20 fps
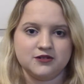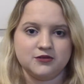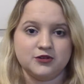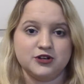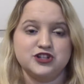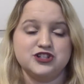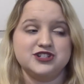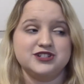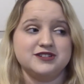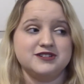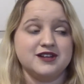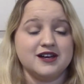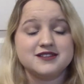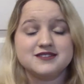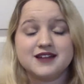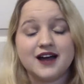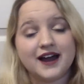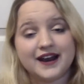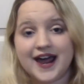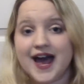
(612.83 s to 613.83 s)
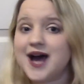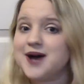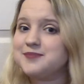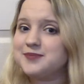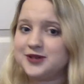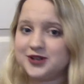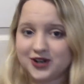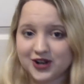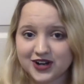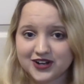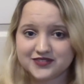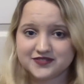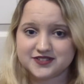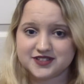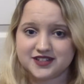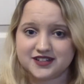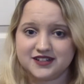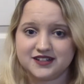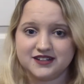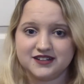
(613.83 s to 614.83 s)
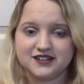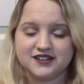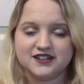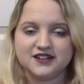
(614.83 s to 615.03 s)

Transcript: which does not happen often,